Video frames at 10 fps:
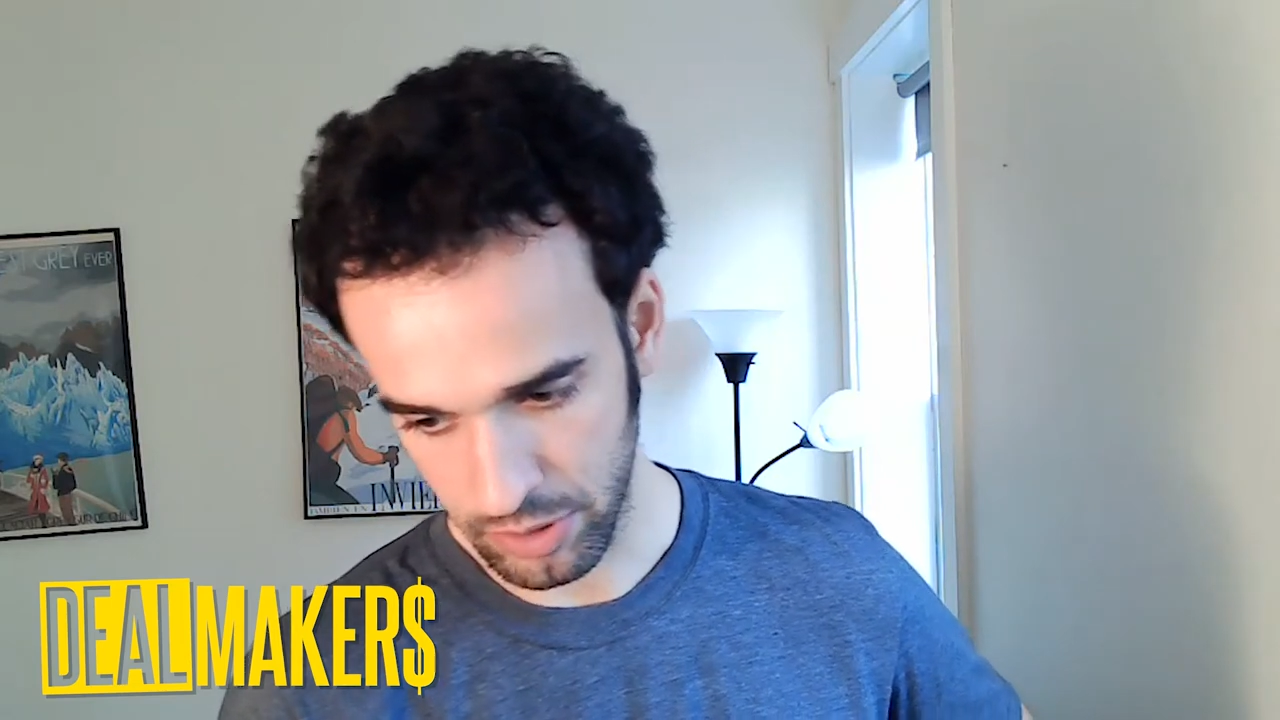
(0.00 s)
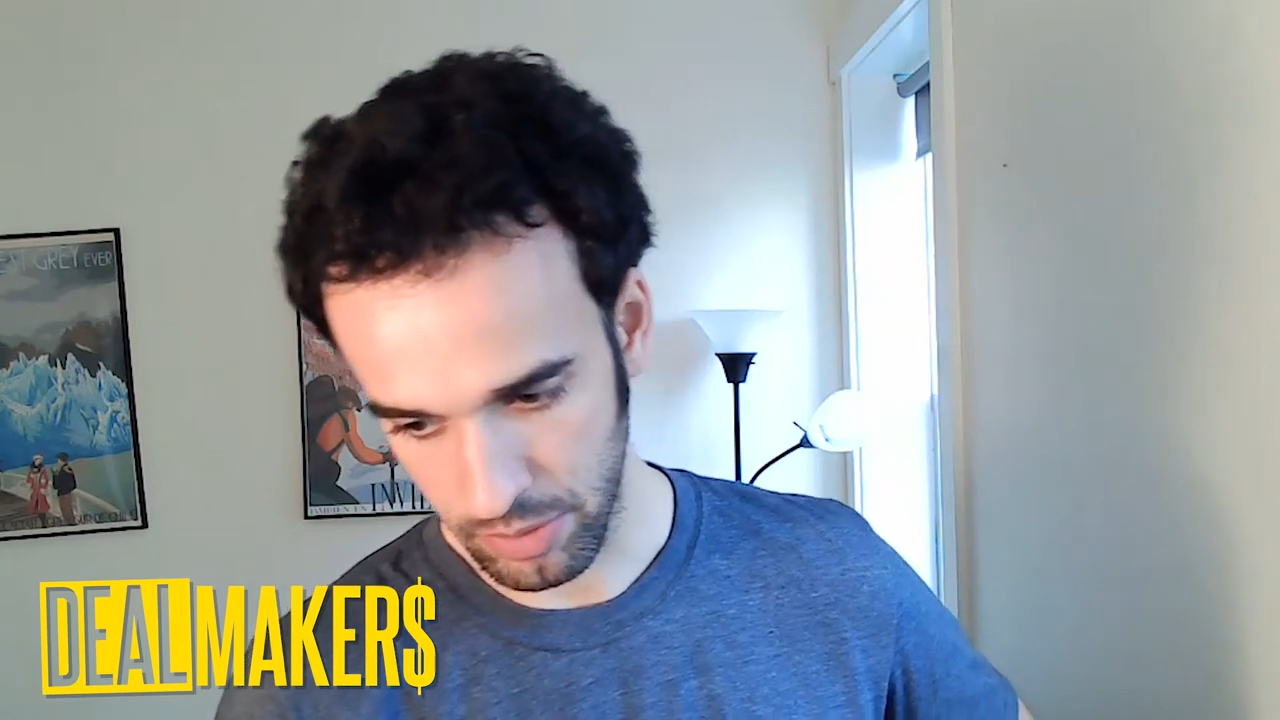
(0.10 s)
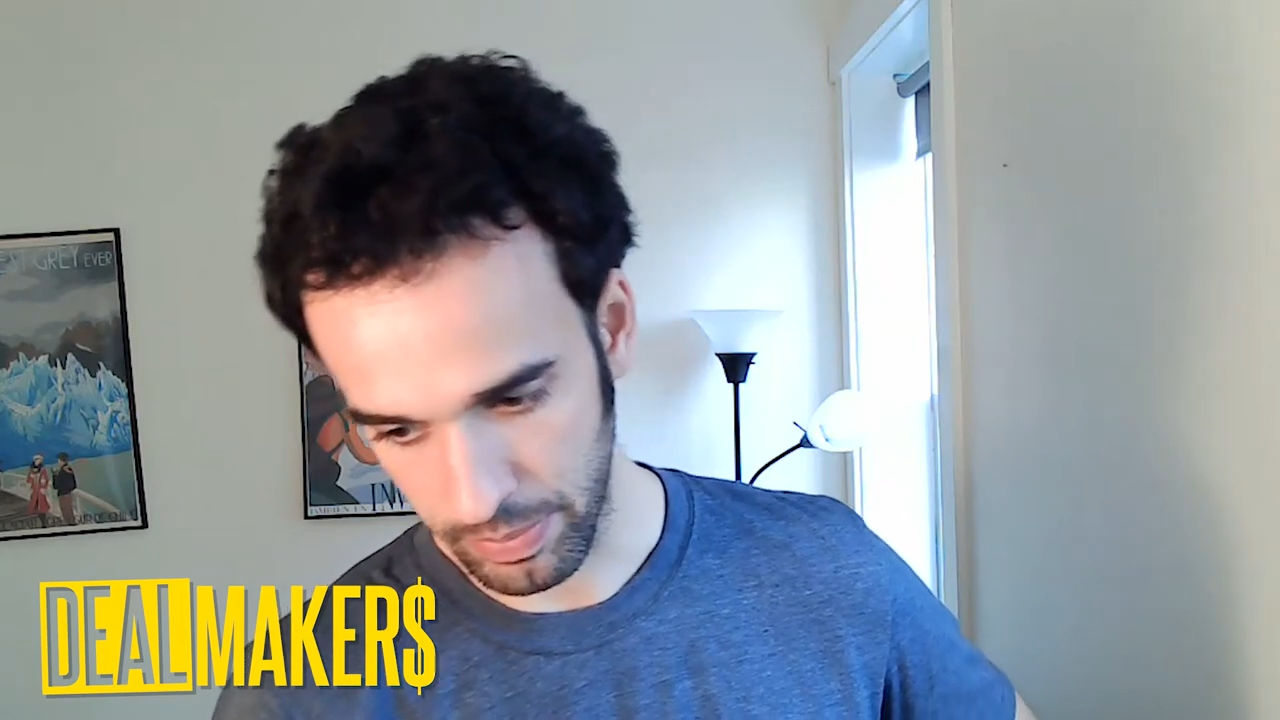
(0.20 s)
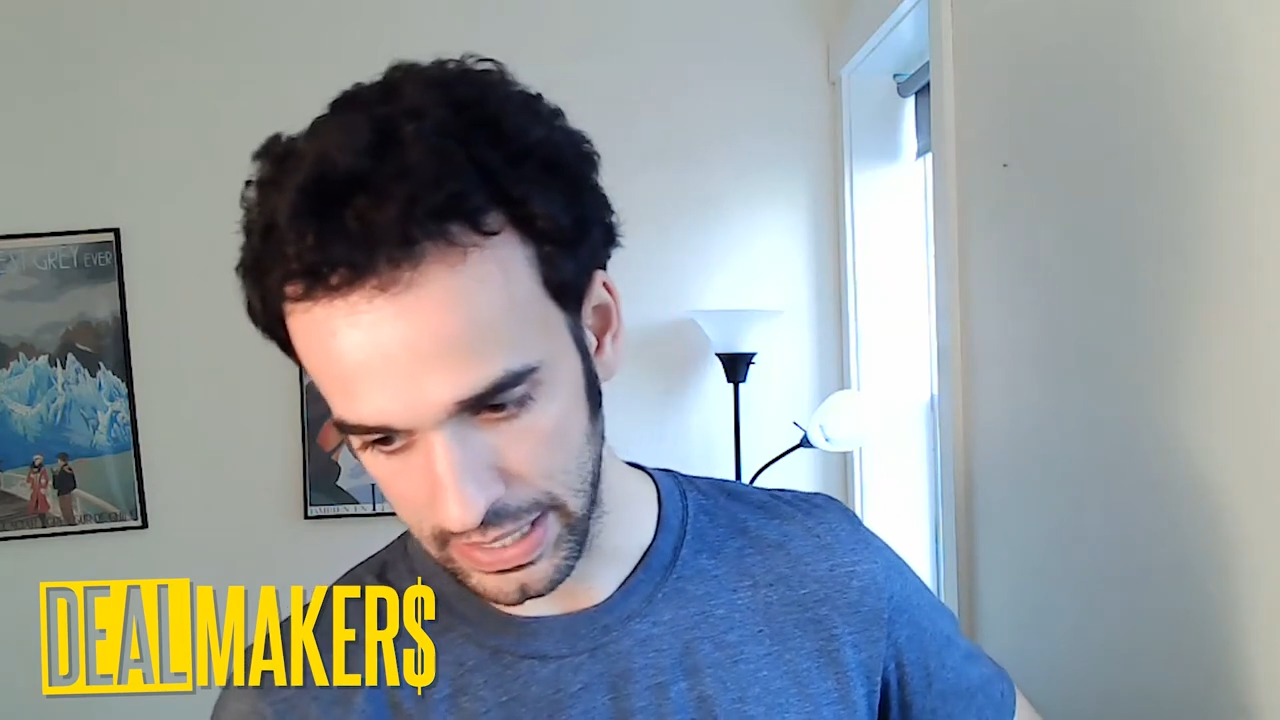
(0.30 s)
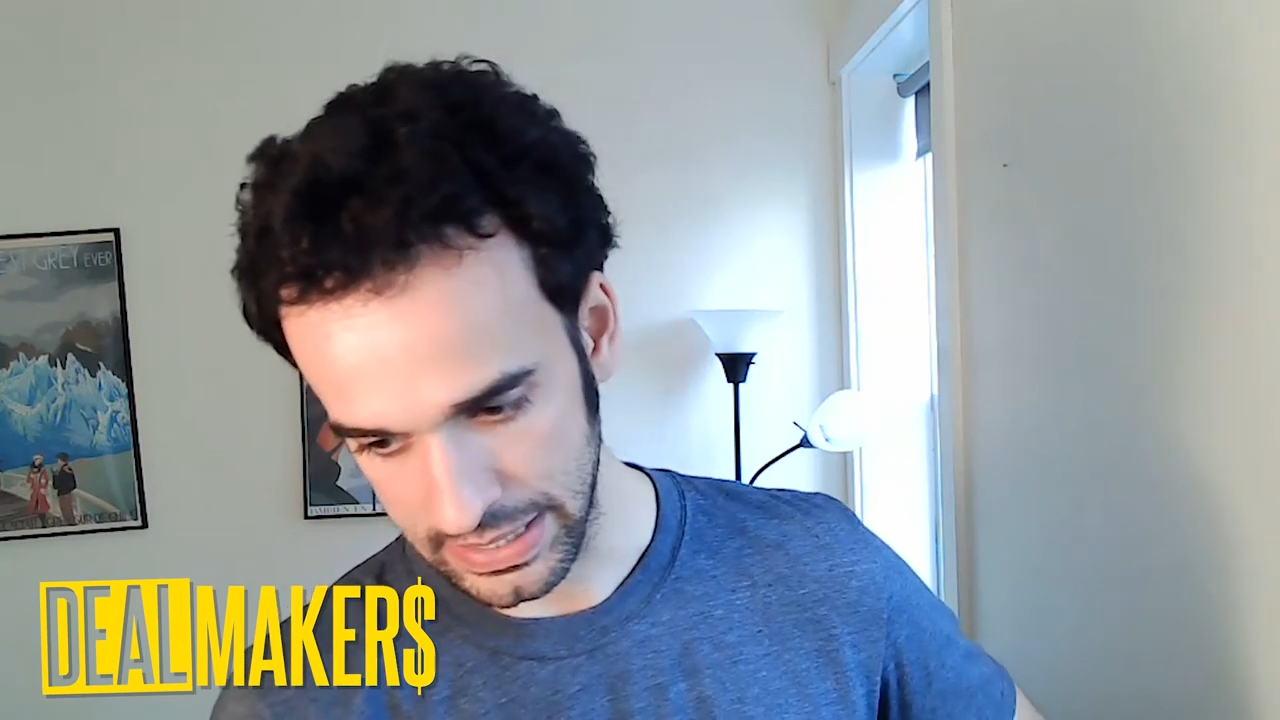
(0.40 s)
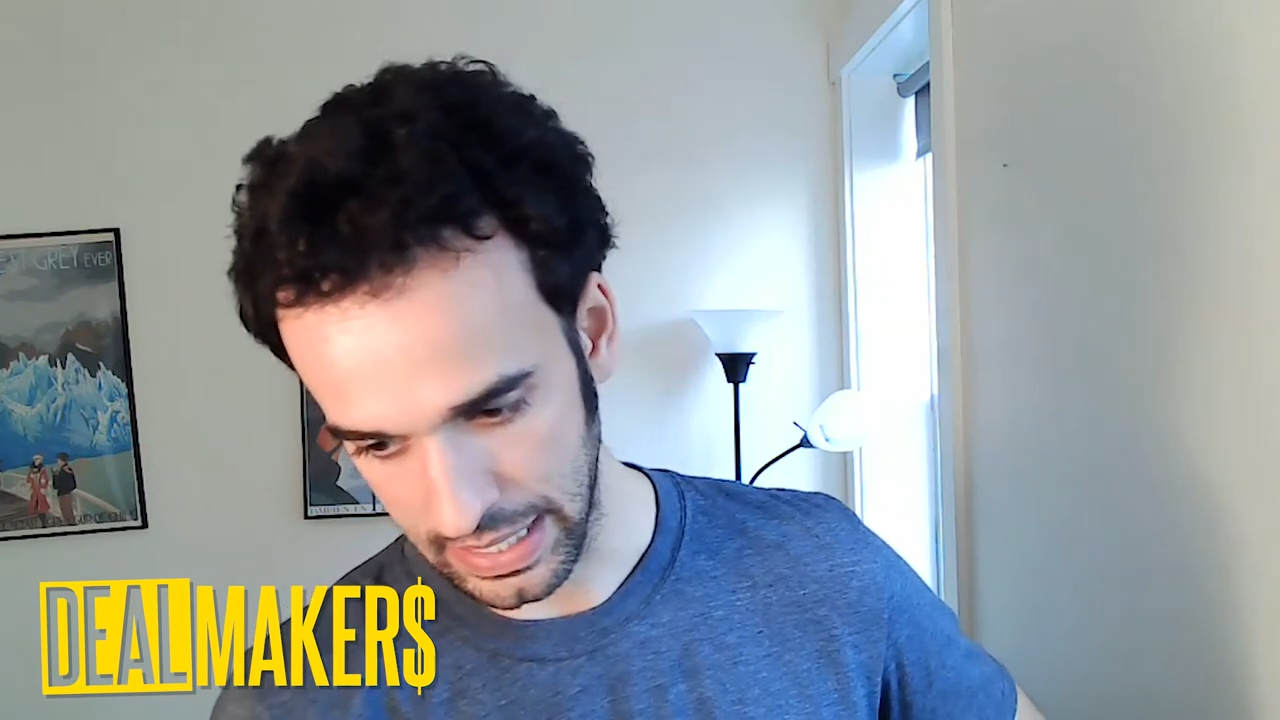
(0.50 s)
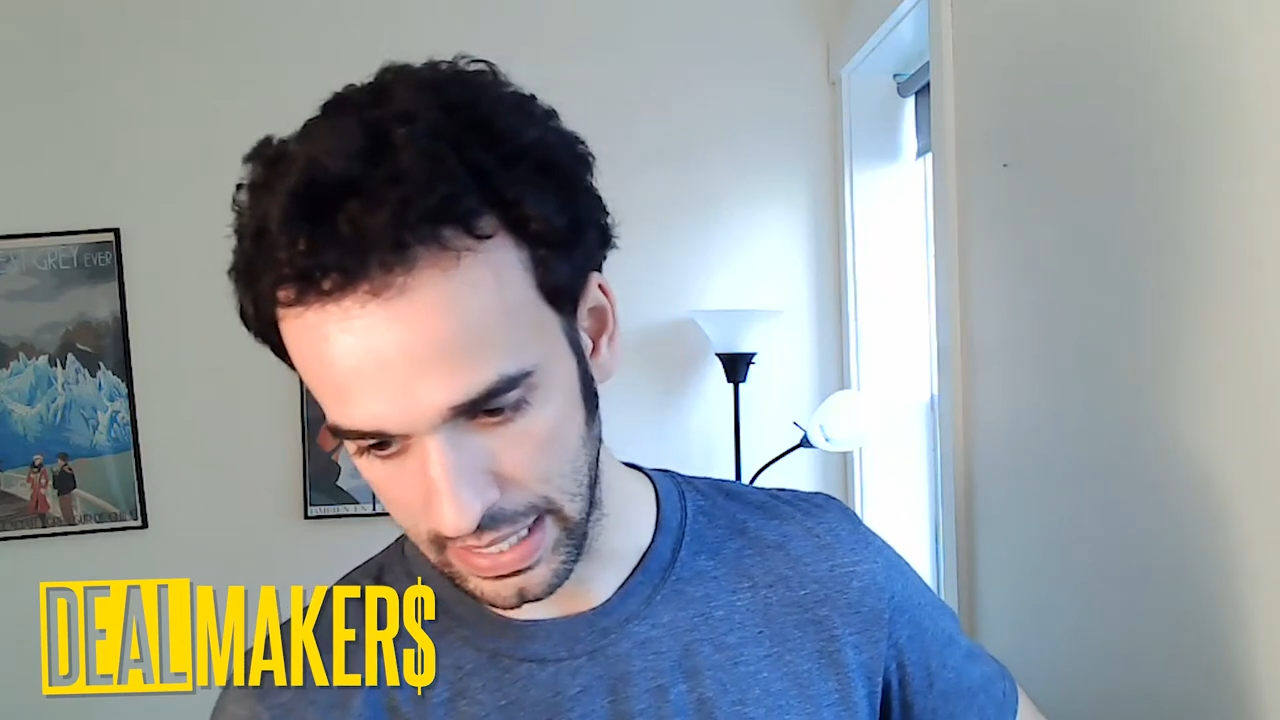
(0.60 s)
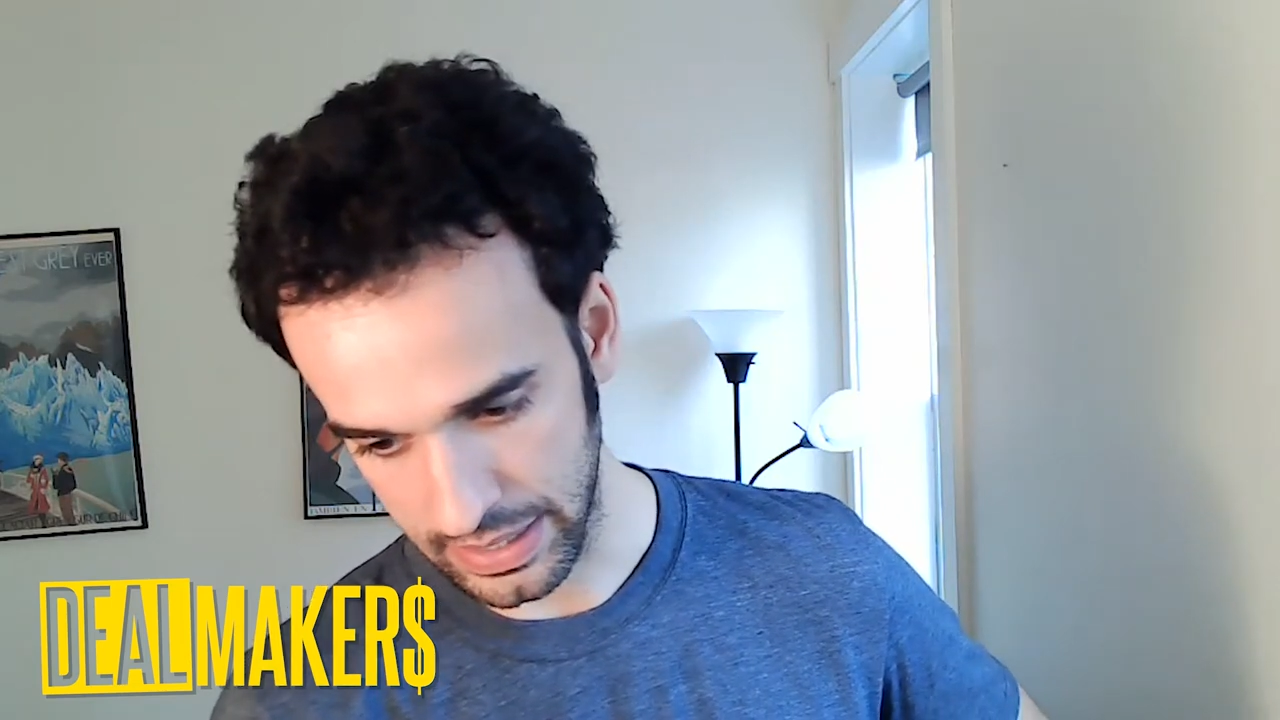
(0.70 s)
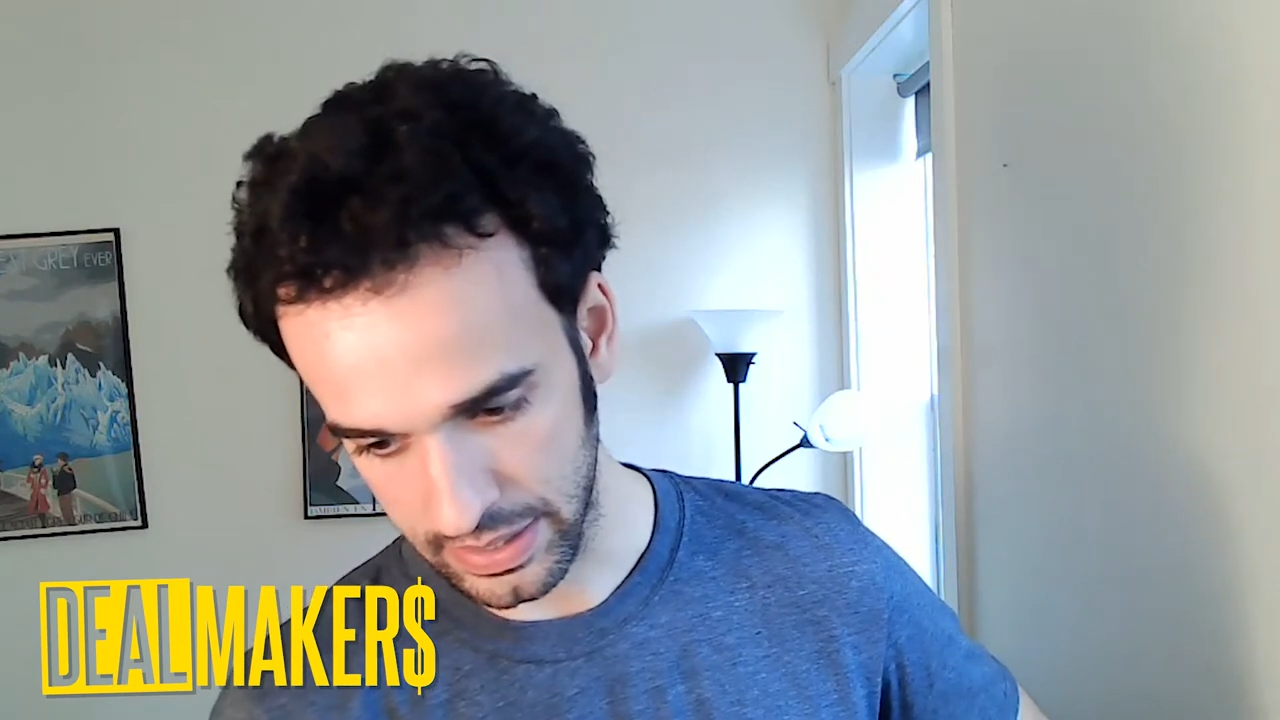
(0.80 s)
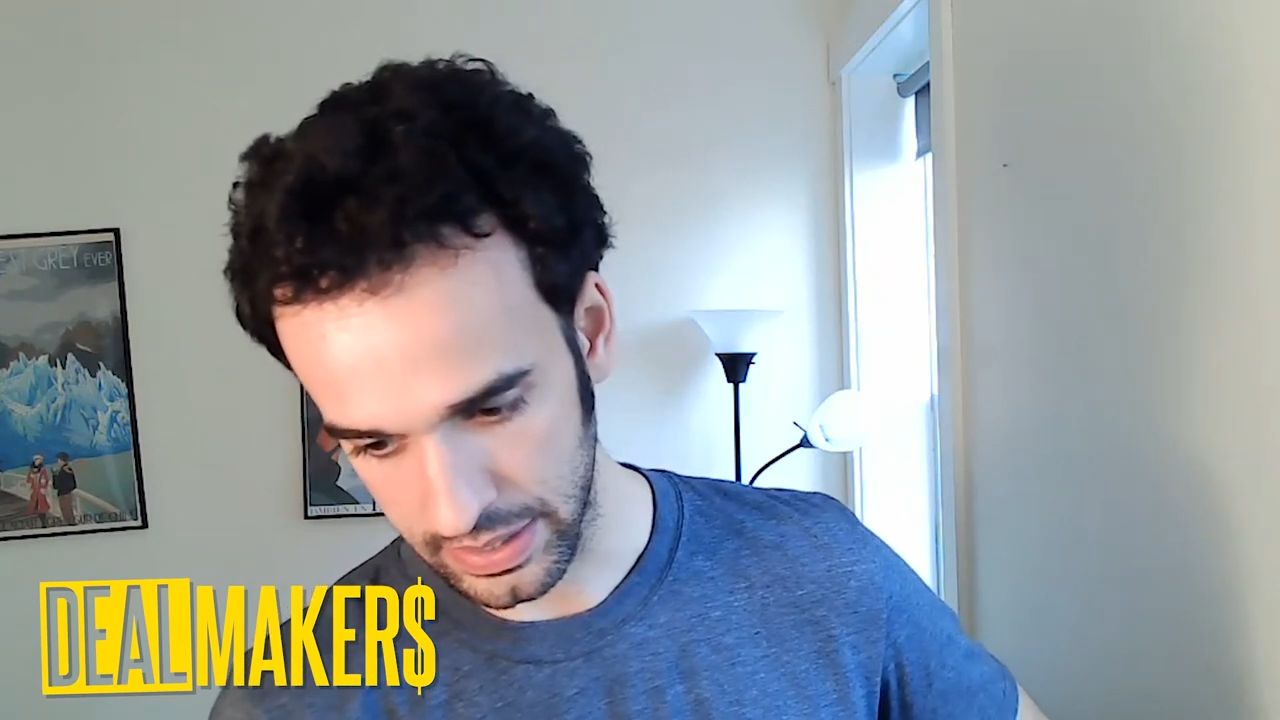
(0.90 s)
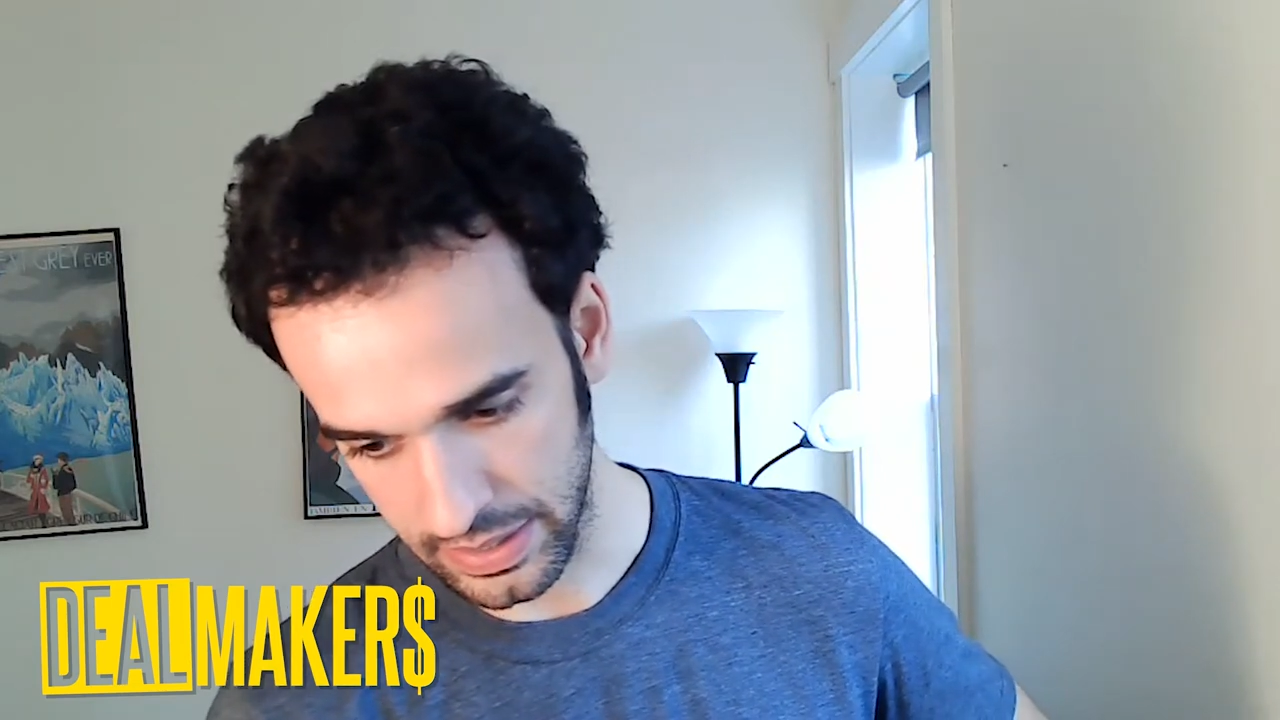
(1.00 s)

companies that